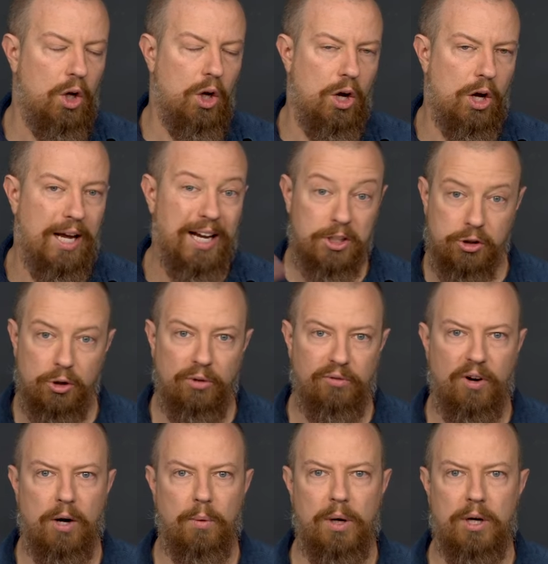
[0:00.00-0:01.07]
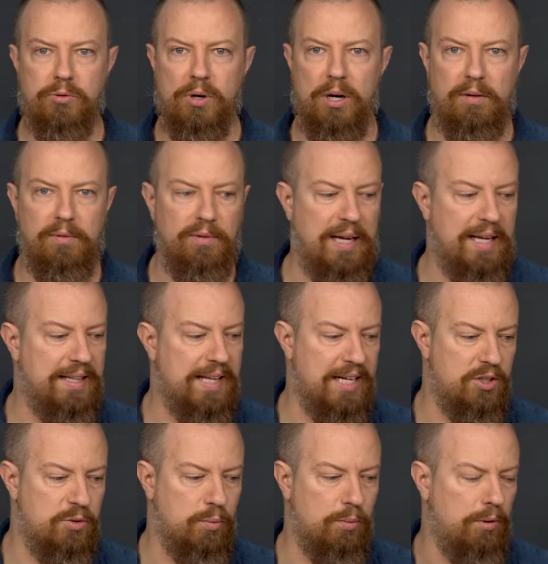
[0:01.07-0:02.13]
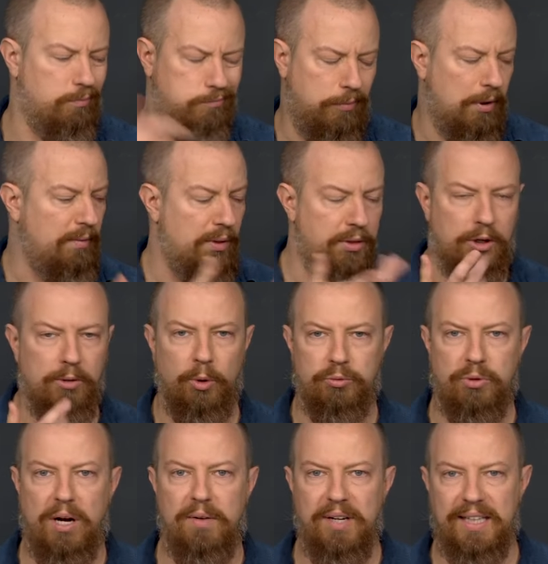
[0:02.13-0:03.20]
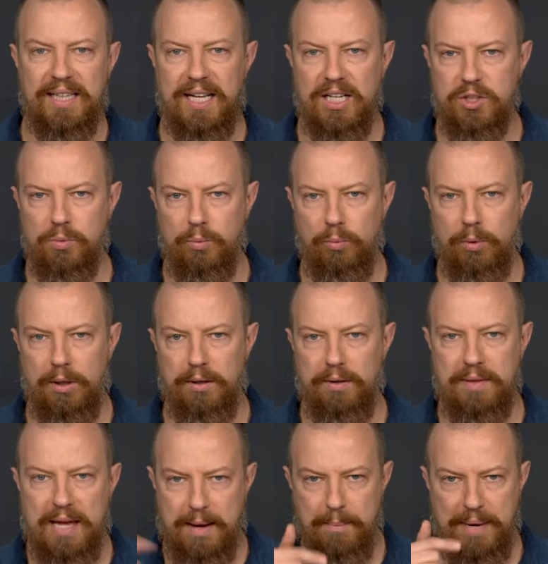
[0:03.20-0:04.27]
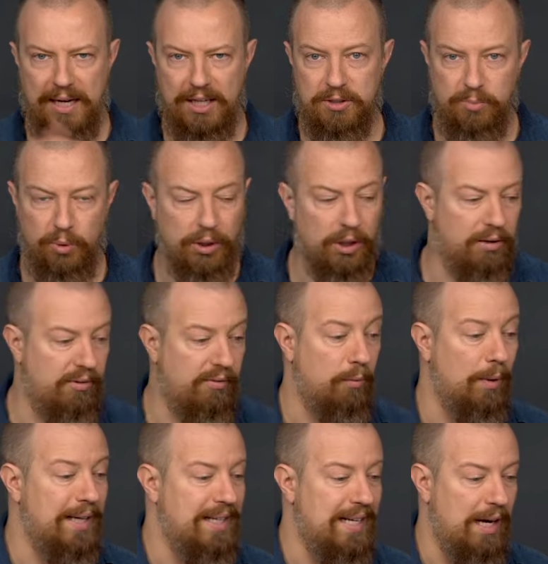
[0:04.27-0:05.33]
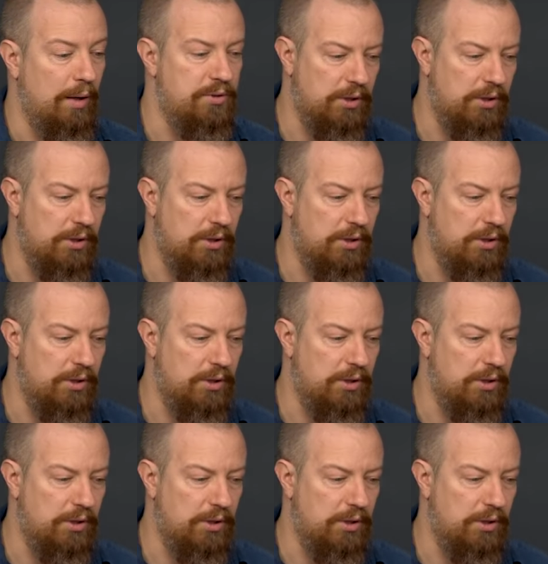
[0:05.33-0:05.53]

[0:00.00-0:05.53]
uh, external FireWire drive, and that is, or whatever, Thunderbolt drive, and that is what that Mac is booting off of right now.